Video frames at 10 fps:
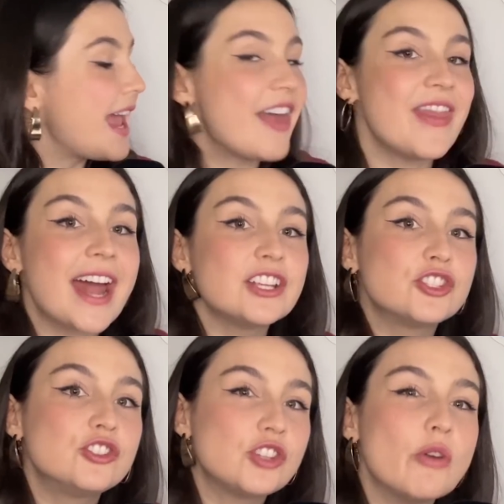And that is
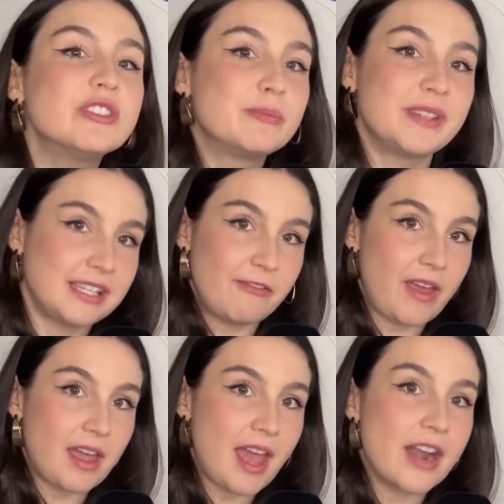so
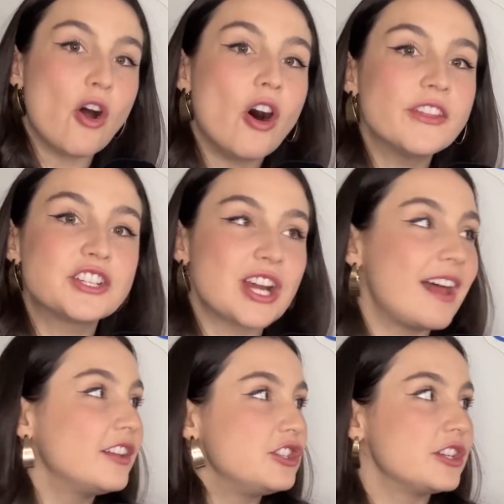specific. And like, all the
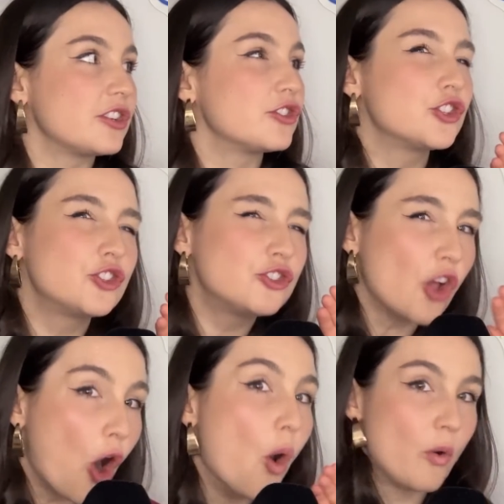challenges are so